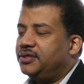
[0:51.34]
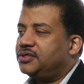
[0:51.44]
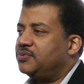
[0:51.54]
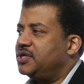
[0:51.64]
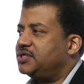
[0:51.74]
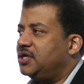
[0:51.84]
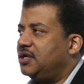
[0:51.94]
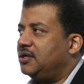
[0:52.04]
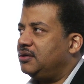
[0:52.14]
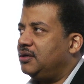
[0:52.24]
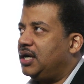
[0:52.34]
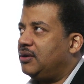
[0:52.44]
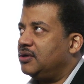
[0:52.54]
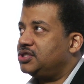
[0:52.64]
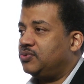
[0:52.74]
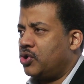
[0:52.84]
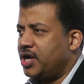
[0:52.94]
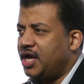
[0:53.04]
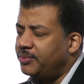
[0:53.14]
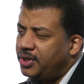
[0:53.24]
this was uh, our
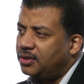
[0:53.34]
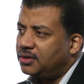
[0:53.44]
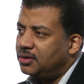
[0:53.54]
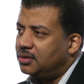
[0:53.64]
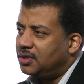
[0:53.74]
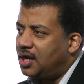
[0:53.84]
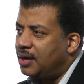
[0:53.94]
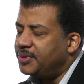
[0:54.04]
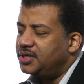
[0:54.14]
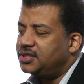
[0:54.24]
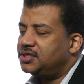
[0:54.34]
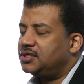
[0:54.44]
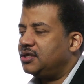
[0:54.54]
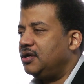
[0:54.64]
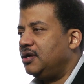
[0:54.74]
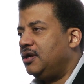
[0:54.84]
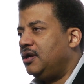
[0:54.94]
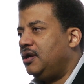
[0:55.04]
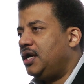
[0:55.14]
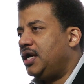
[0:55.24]
sworn enemy, the communists,
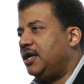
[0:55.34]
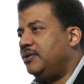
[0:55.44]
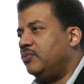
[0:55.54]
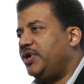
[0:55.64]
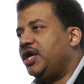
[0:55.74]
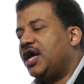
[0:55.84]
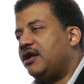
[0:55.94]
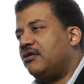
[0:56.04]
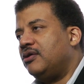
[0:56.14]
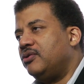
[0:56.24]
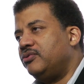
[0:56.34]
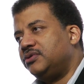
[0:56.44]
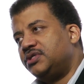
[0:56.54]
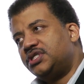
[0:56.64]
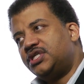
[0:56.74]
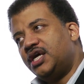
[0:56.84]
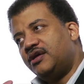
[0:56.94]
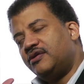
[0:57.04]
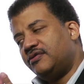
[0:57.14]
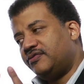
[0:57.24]
and we had our own
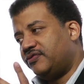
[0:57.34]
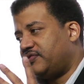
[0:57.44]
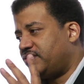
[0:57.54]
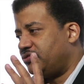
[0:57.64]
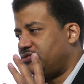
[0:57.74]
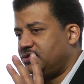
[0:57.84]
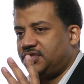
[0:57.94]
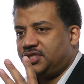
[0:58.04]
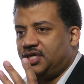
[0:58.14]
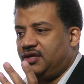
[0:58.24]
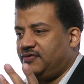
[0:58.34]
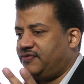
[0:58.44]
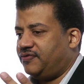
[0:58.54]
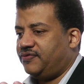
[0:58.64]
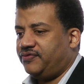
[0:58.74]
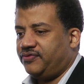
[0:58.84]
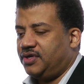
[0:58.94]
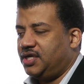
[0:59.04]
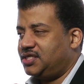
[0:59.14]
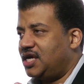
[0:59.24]
state of
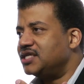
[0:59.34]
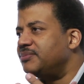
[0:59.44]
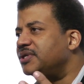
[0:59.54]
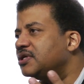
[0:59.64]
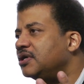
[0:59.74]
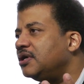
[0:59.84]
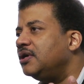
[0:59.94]
self-assessment